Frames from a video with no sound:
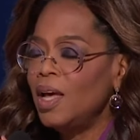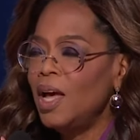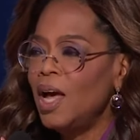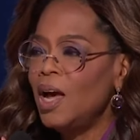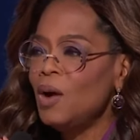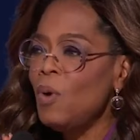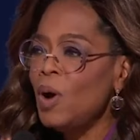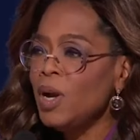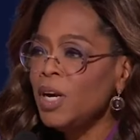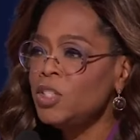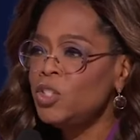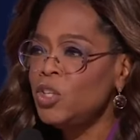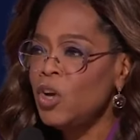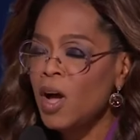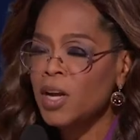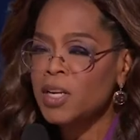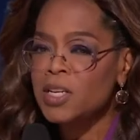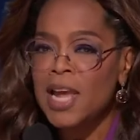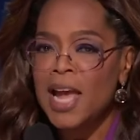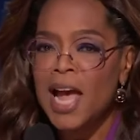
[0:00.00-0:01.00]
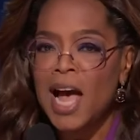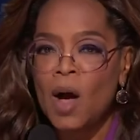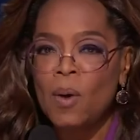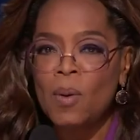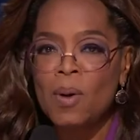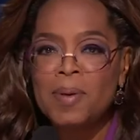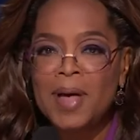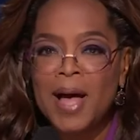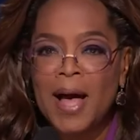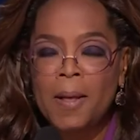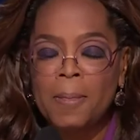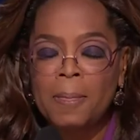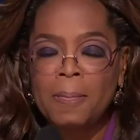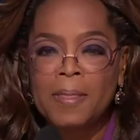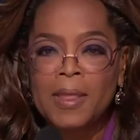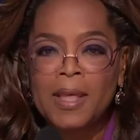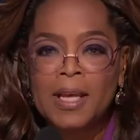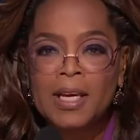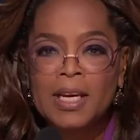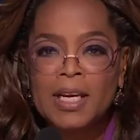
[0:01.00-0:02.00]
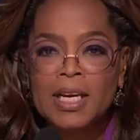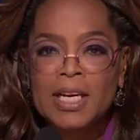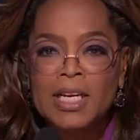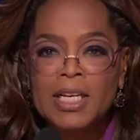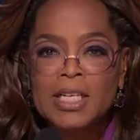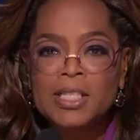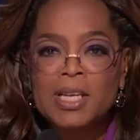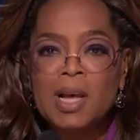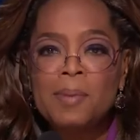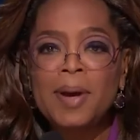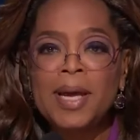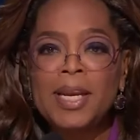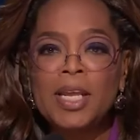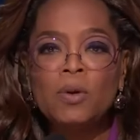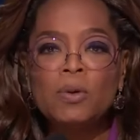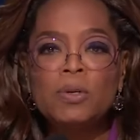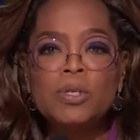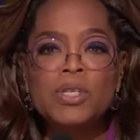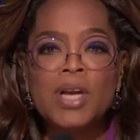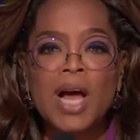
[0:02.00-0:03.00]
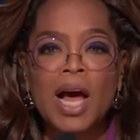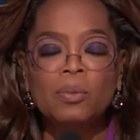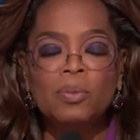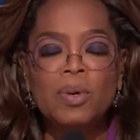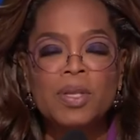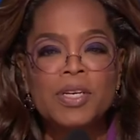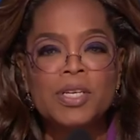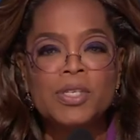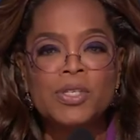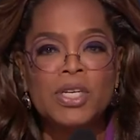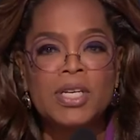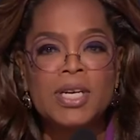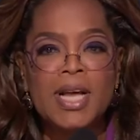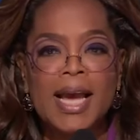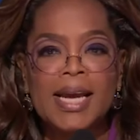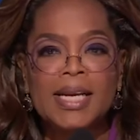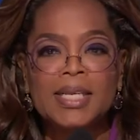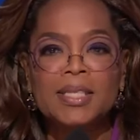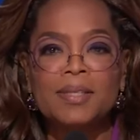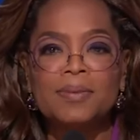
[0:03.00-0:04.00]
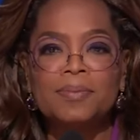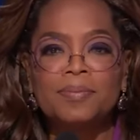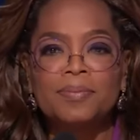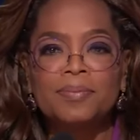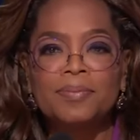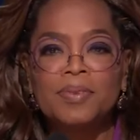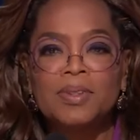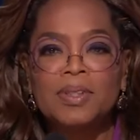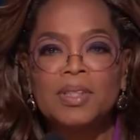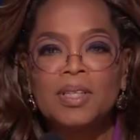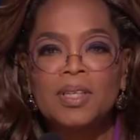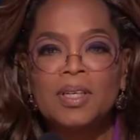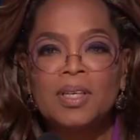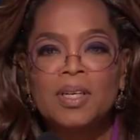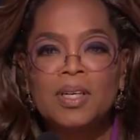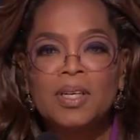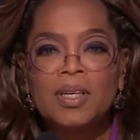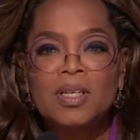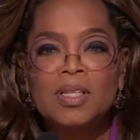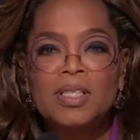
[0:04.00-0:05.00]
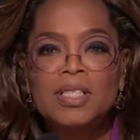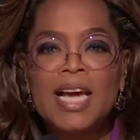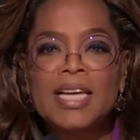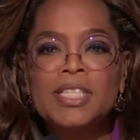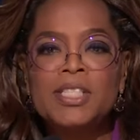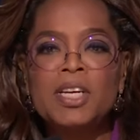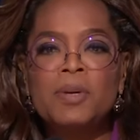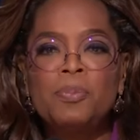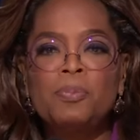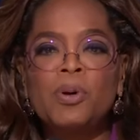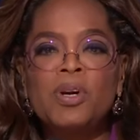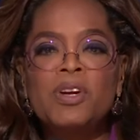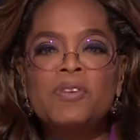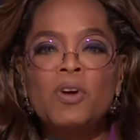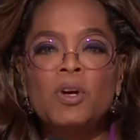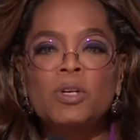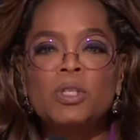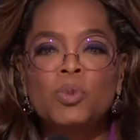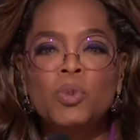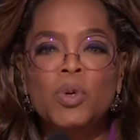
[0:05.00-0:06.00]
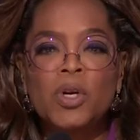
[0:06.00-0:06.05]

I want to talk now about somebody who's not with us tonight. Tessie Prevost